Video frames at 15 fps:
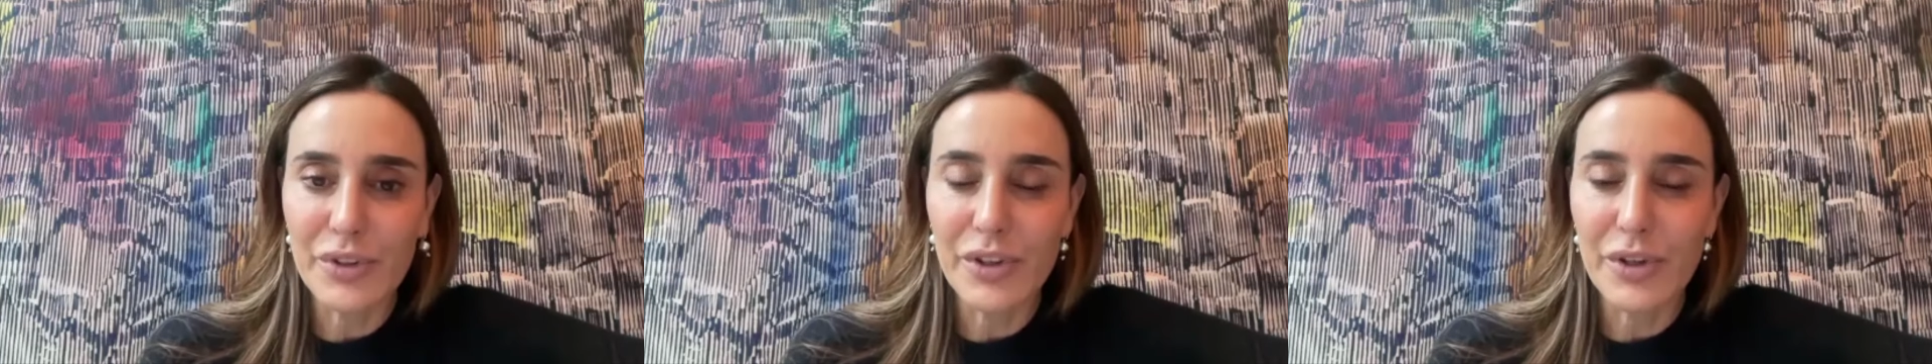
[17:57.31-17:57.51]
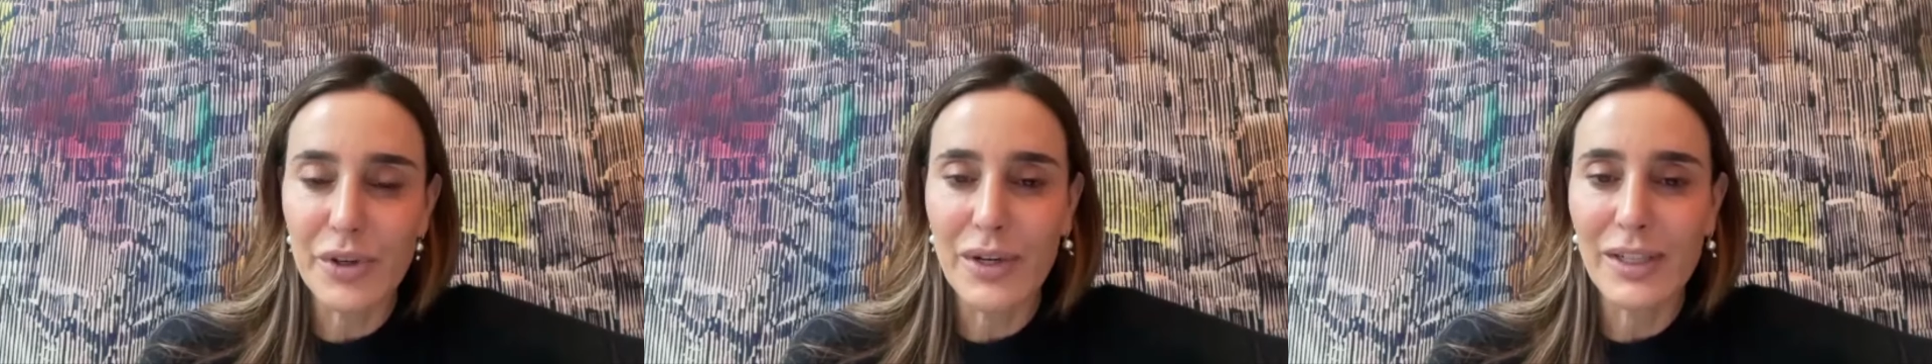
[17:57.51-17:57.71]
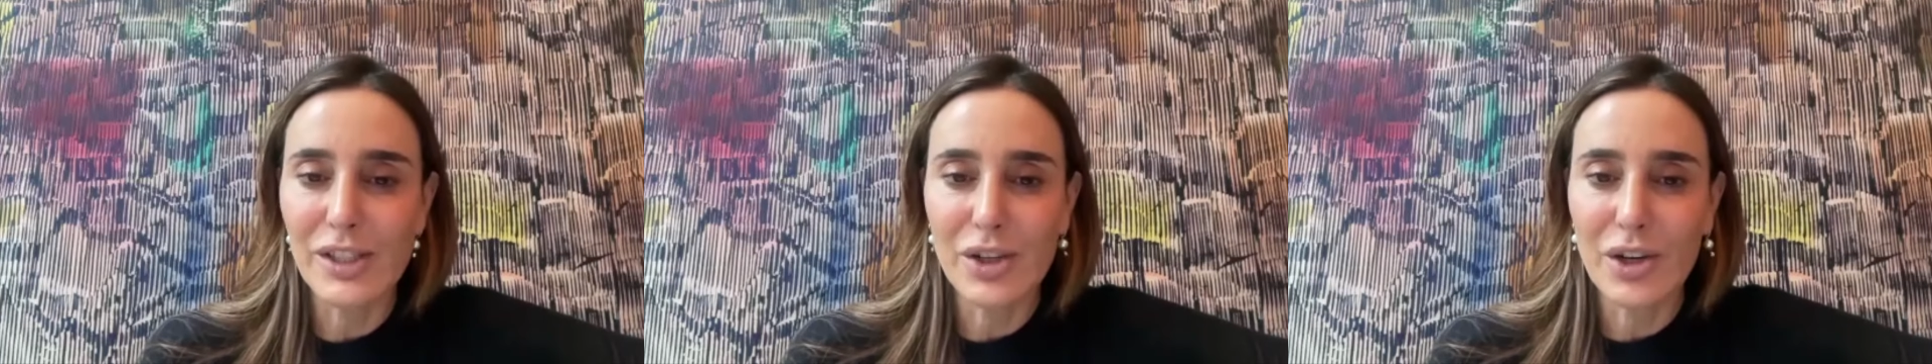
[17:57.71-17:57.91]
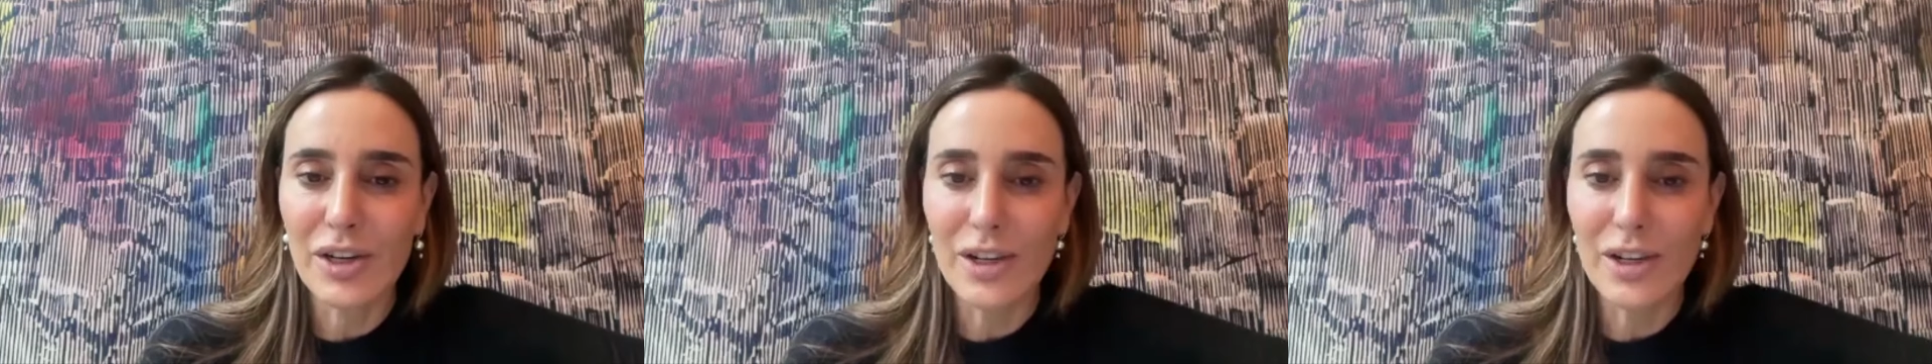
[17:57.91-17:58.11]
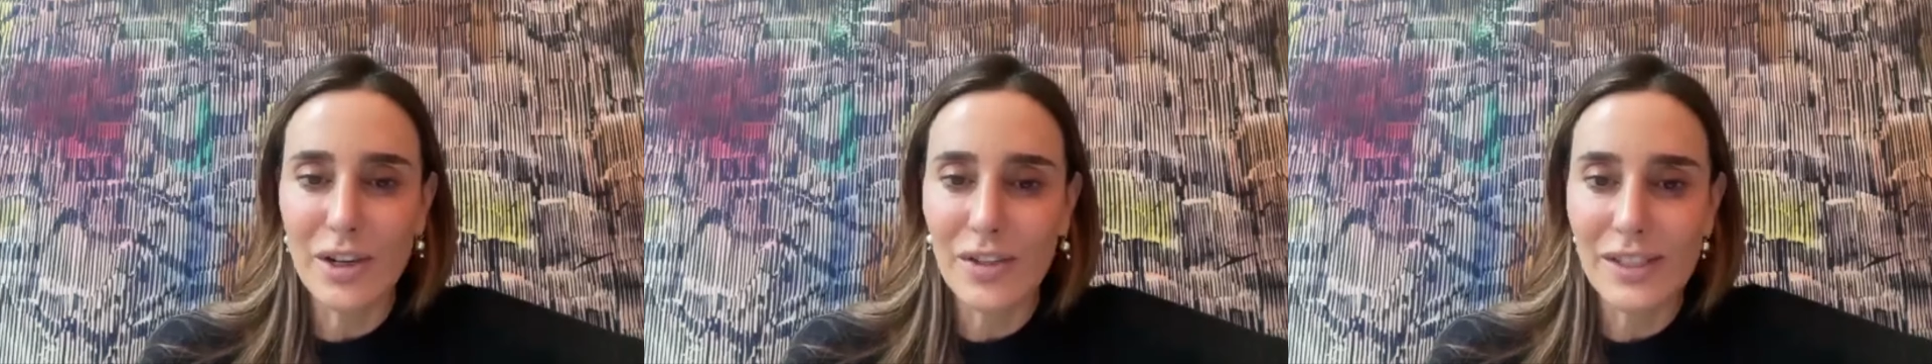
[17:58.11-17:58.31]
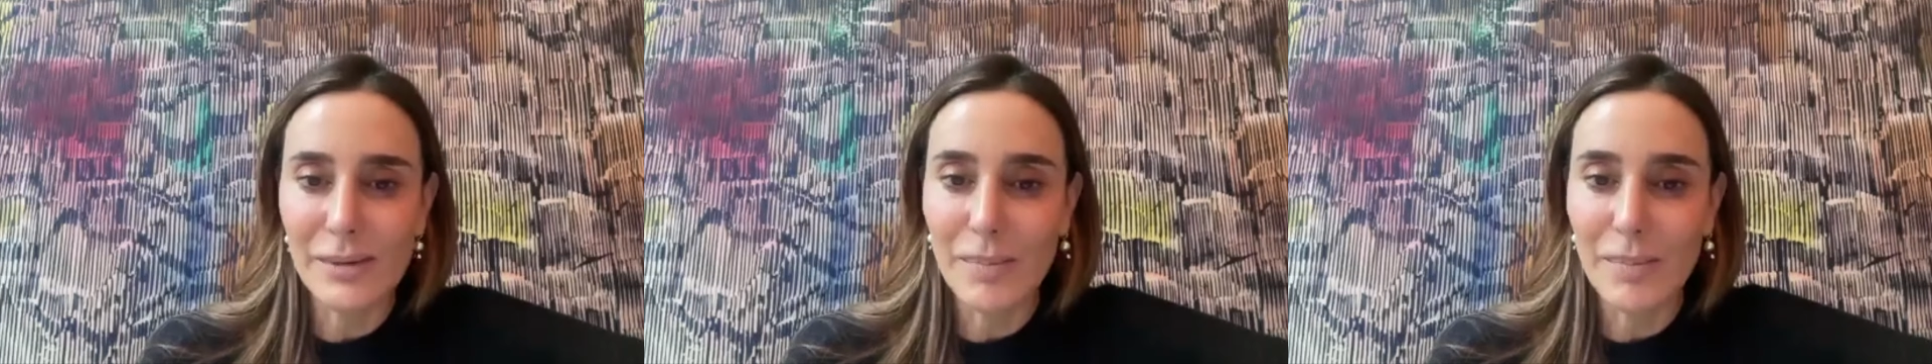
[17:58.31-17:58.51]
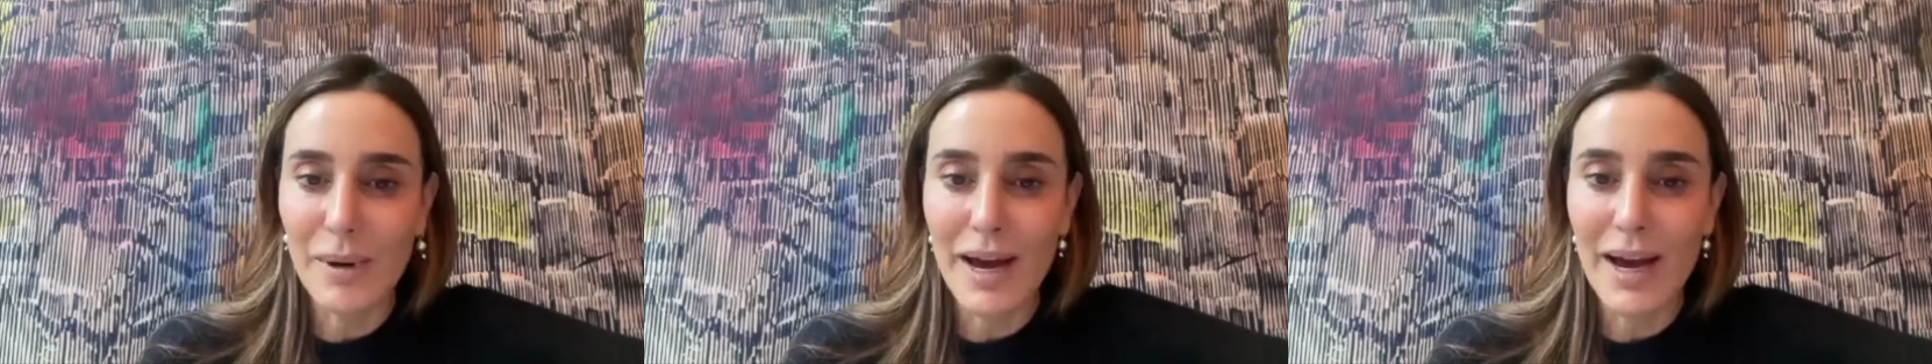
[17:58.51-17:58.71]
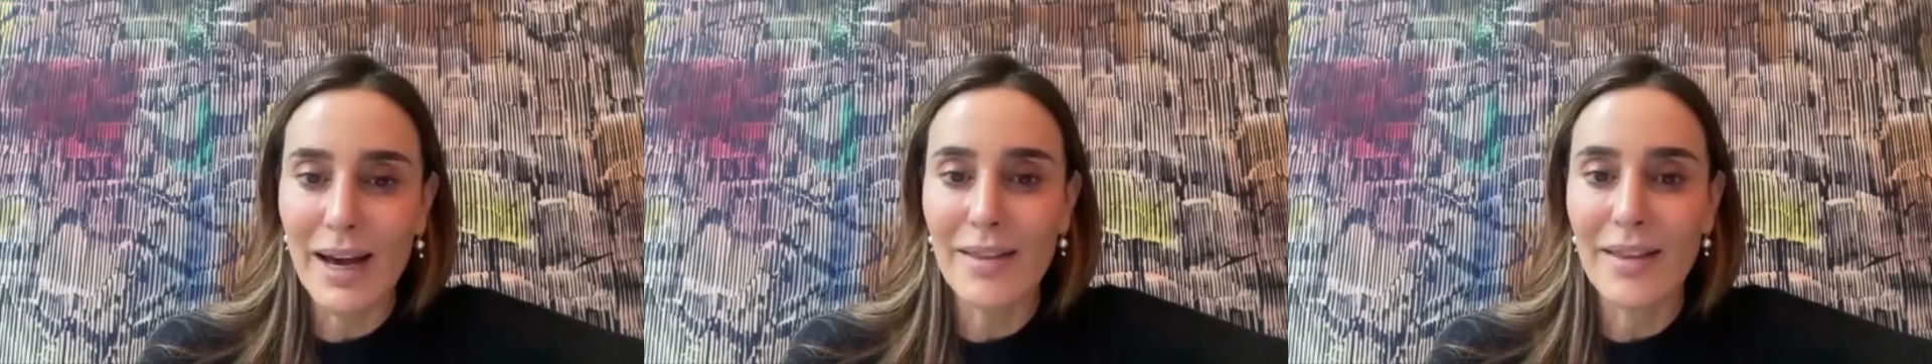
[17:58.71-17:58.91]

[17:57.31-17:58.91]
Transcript: I started on this path